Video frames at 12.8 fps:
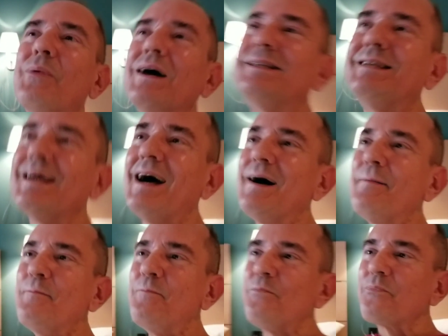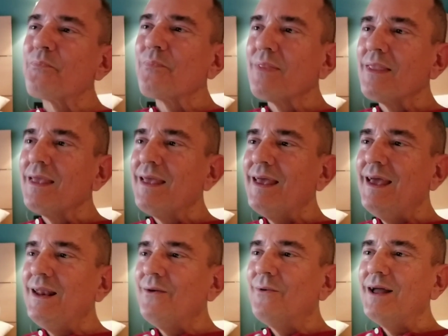but um,
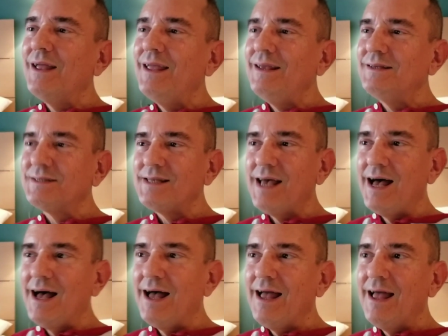anyway, he's. Uh,